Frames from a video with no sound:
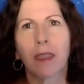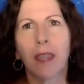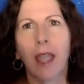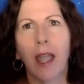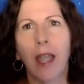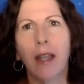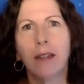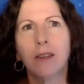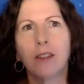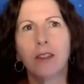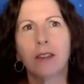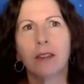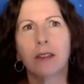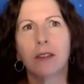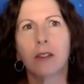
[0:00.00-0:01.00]
And
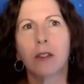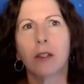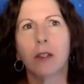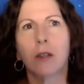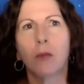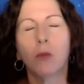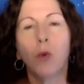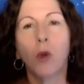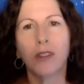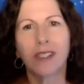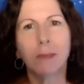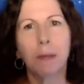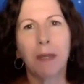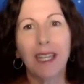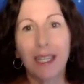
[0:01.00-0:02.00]
what
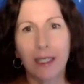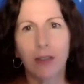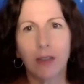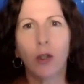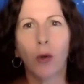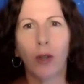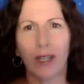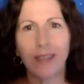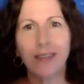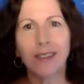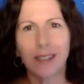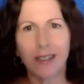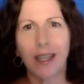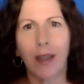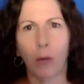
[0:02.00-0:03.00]
speed your
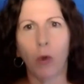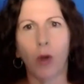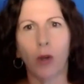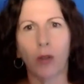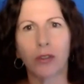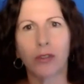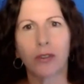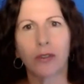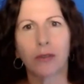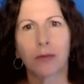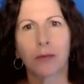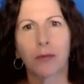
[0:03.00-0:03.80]
internet was.